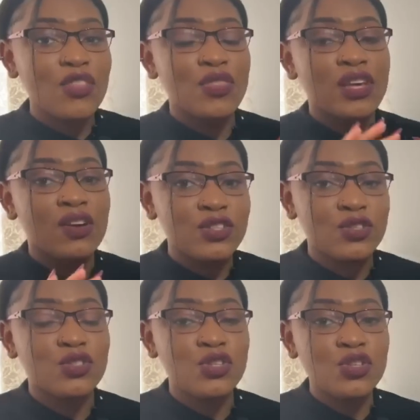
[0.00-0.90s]
the
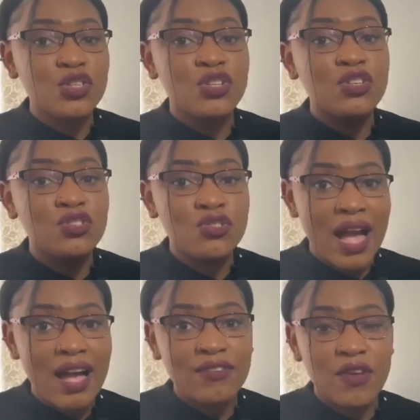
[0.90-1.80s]
constitution
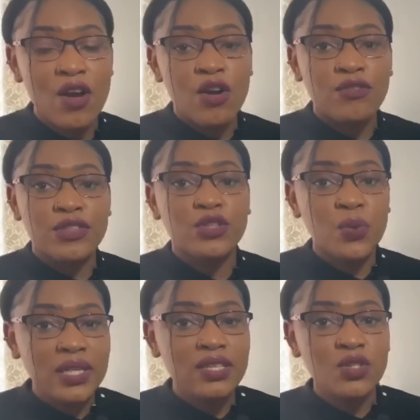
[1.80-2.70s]
draft for the
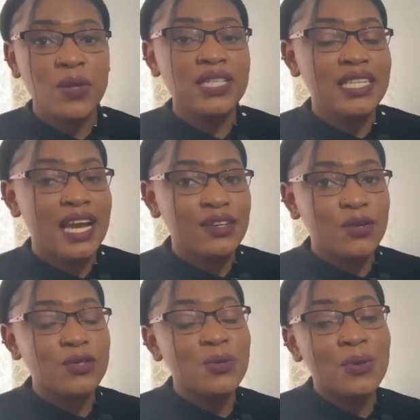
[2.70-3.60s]
2020 and
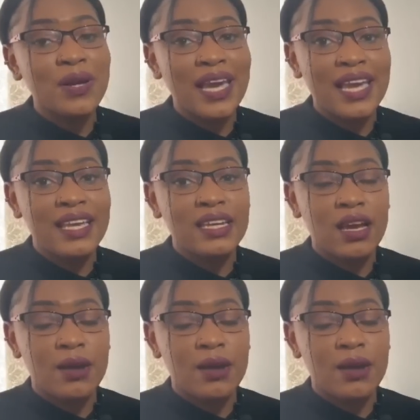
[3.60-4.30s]
also in